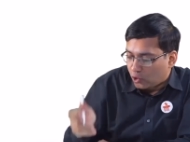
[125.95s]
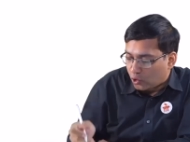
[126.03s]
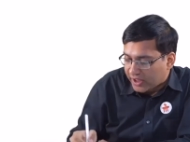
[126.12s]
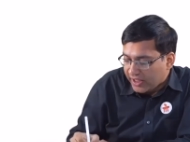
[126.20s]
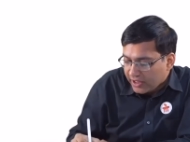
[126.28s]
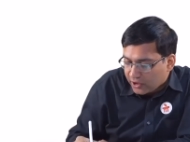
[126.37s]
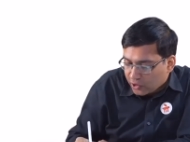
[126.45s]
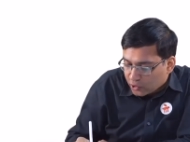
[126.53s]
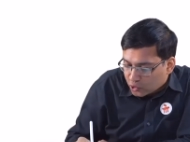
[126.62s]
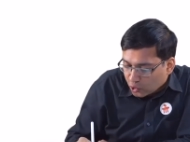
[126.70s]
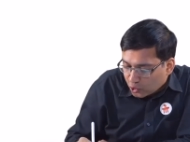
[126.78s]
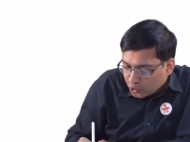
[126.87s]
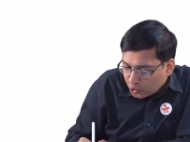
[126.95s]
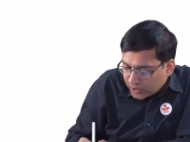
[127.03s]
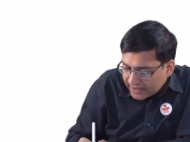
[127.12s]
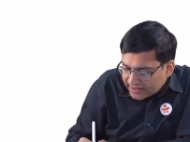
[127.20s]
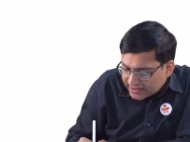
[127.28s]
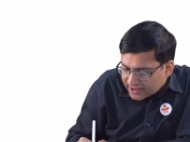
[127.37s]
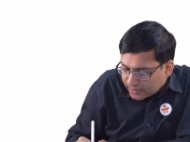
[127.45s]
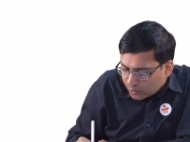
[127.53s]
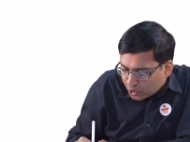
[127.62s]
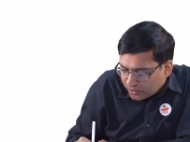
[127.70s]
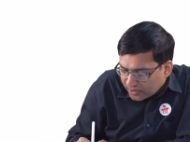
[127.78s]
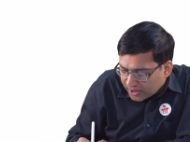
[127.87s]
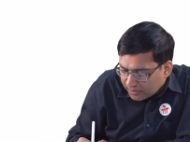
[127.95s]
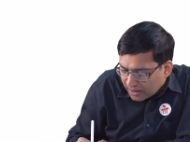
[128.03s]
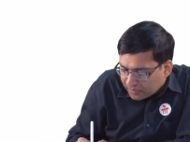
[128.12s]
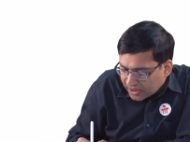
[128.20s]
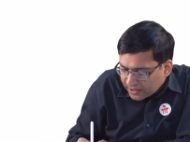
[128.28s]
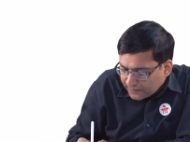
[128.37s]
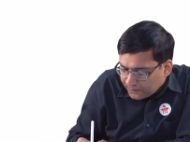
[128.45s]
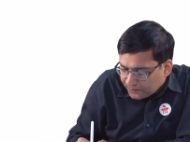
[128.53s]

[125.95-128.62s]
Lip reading: Okay, so you can just remember